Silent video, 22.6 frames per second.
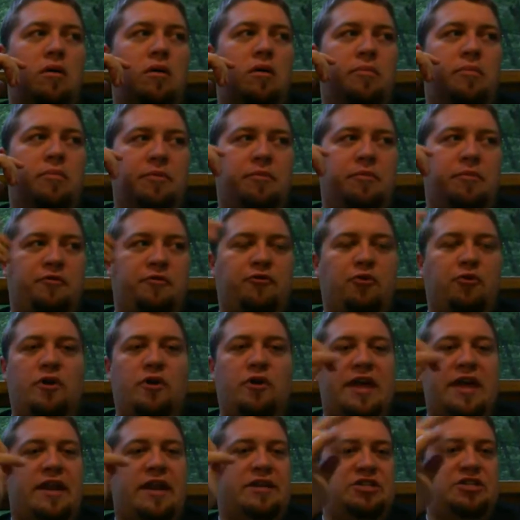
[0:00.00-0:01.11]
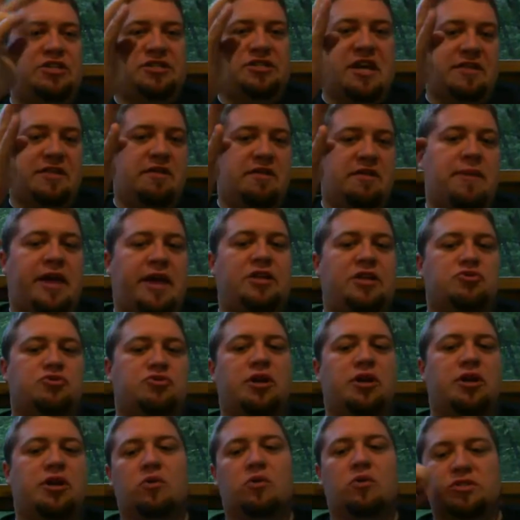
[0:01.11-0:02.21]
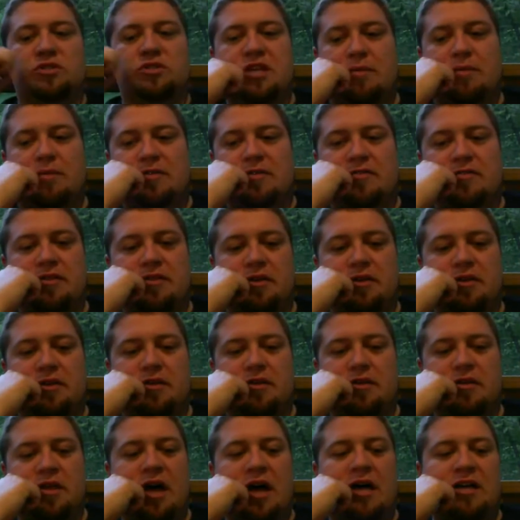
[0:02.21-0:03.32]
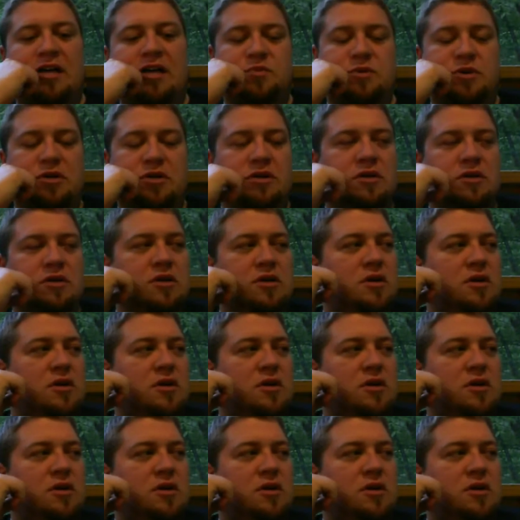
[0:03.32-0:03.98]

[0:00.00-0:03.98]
But before that, I just had the main trigger, which sent me to the hospital.